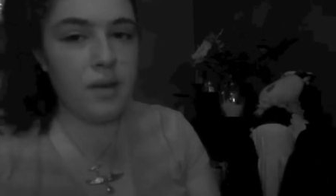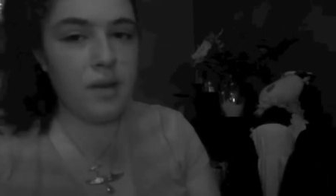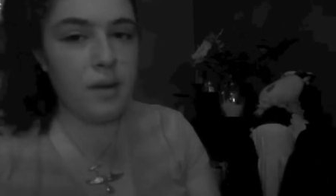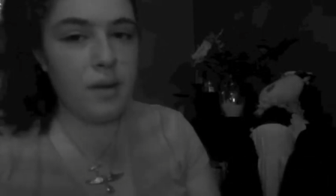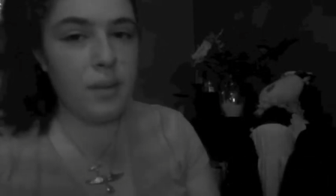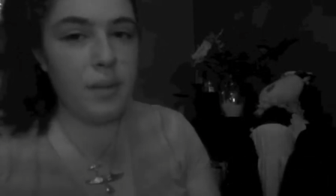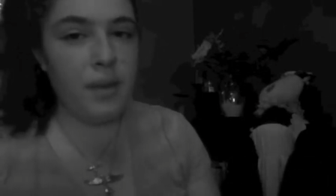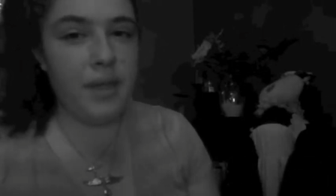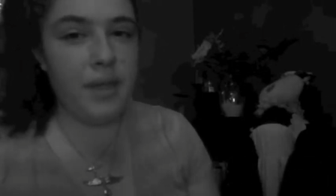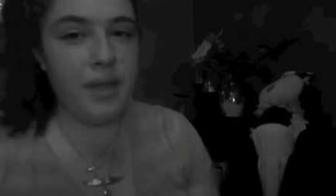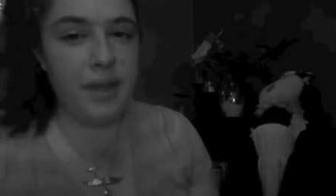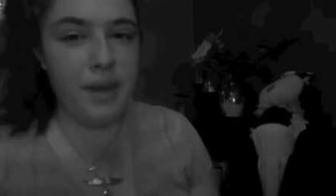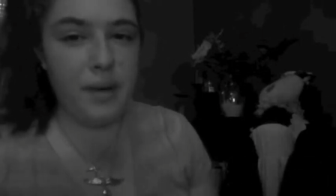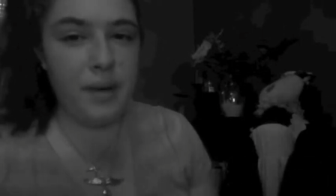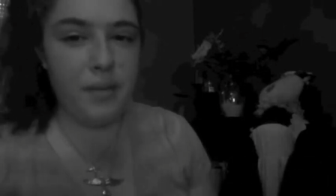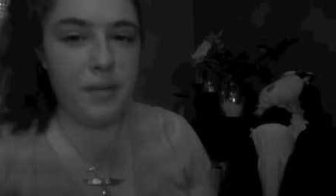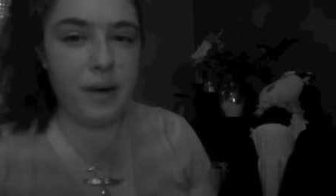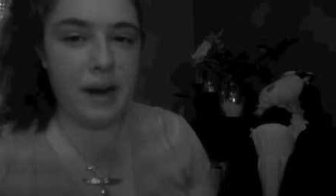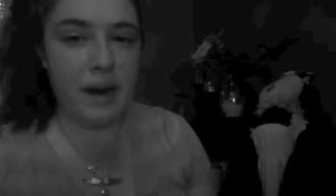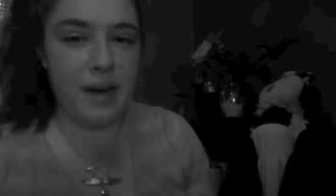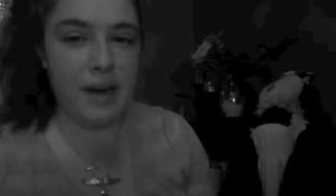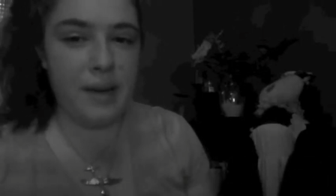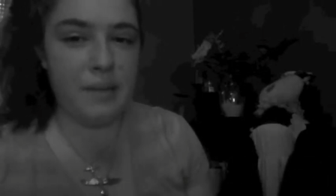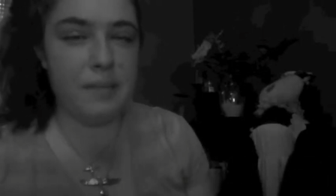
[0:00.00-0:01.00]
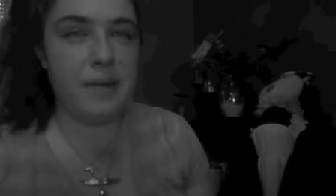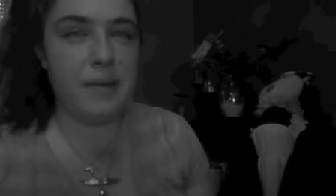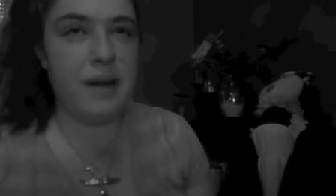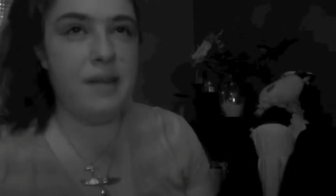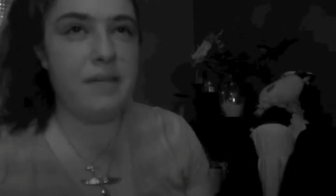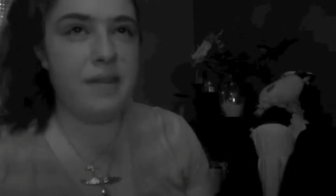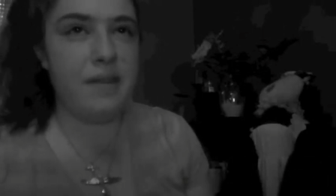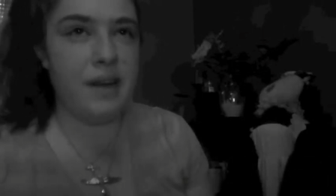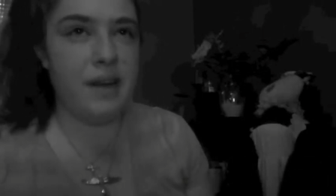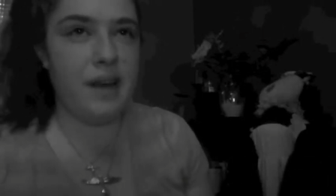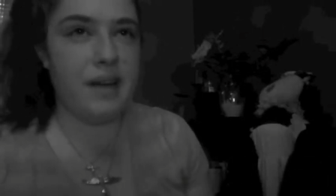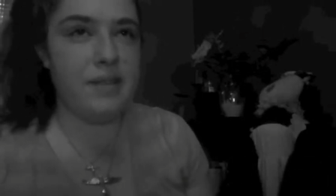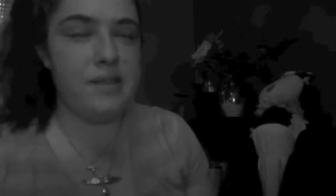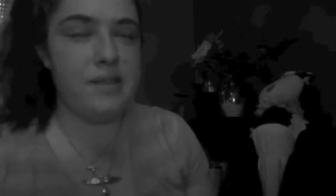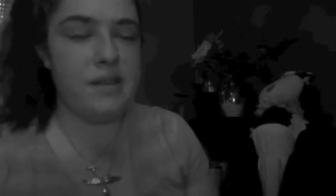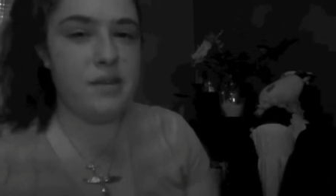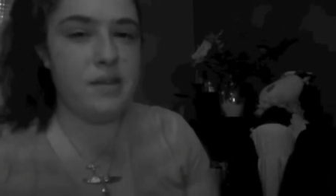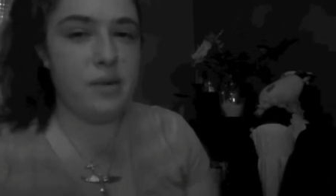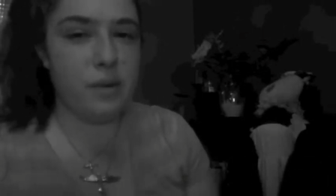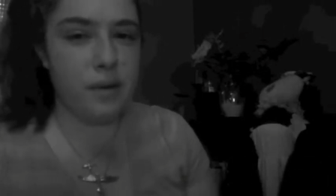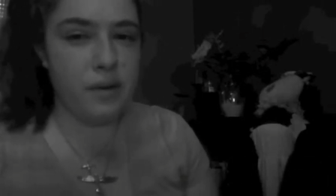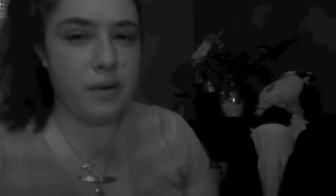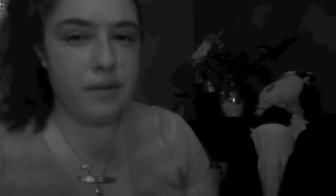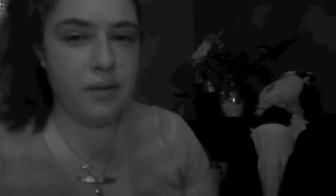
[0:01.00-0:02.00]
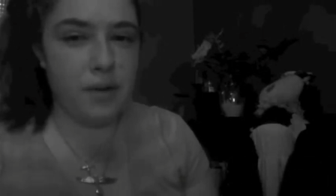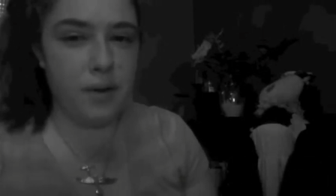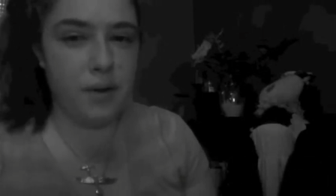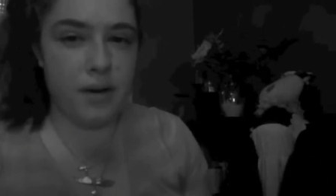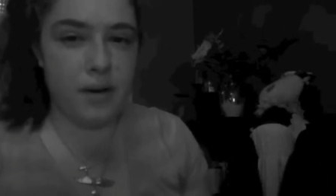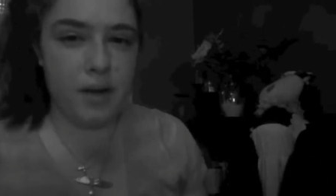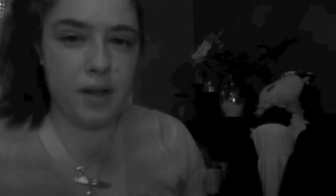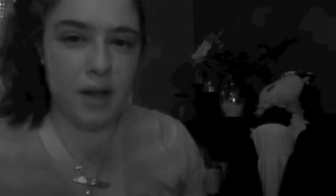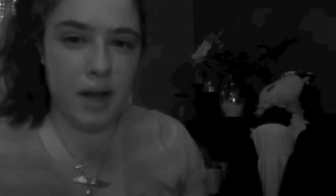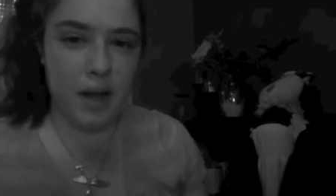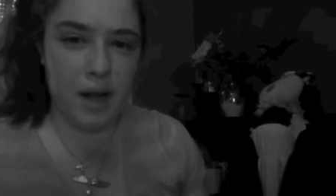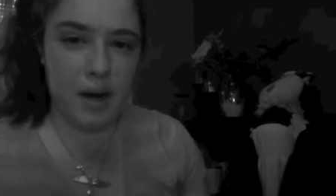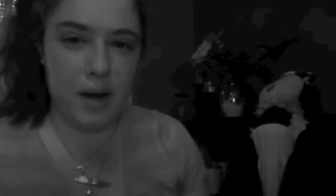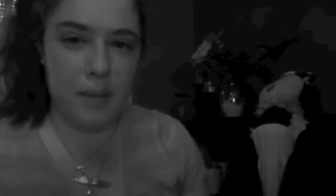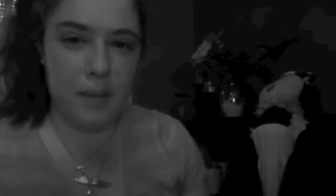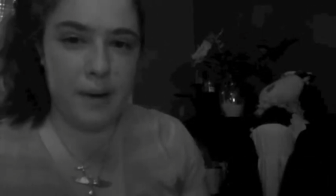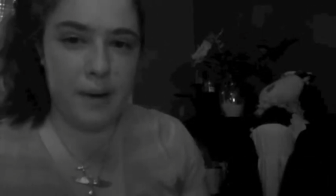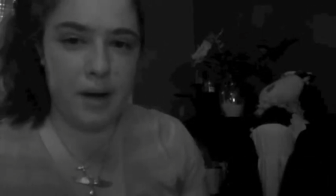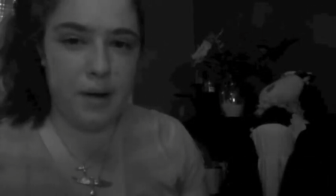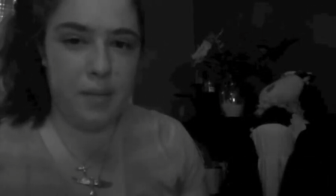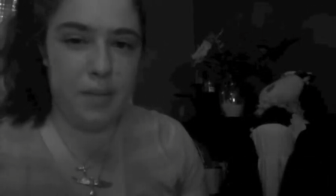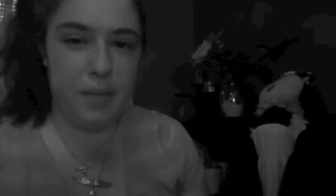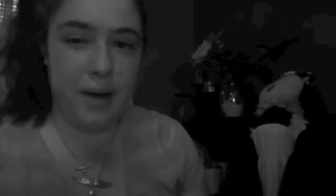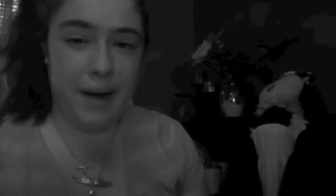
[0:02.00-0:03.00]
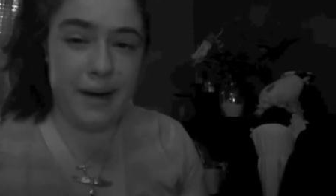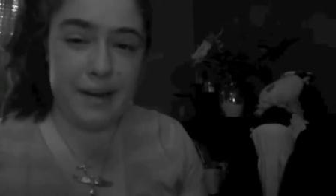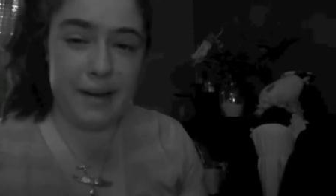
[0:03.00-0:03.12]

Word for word: Within writing my vignettes, I sort of learned a lot about my